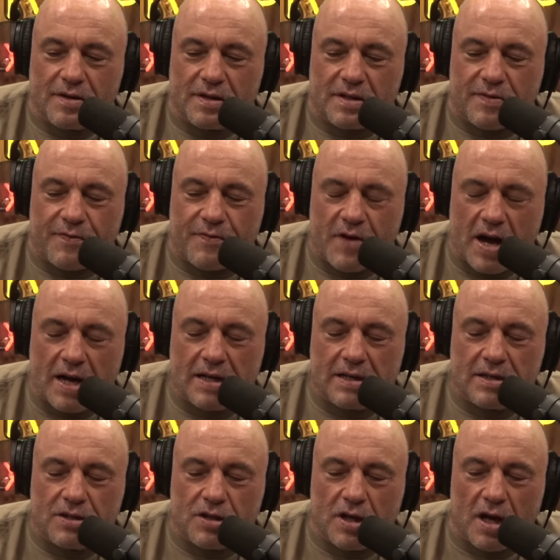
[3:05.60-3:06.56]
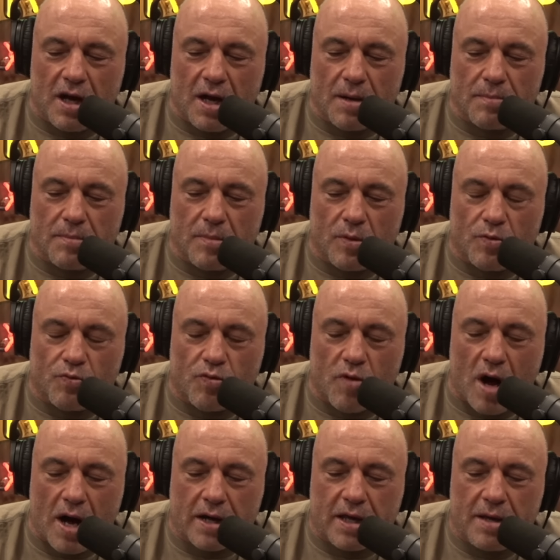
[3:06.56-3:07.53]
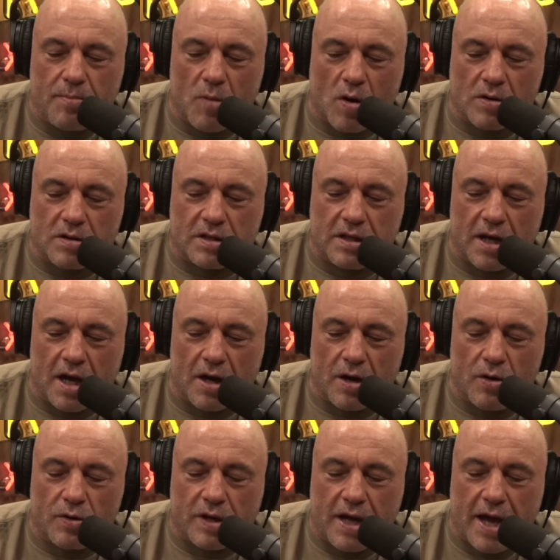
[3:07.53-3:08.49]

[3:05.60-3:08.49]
Find Rocky Marciano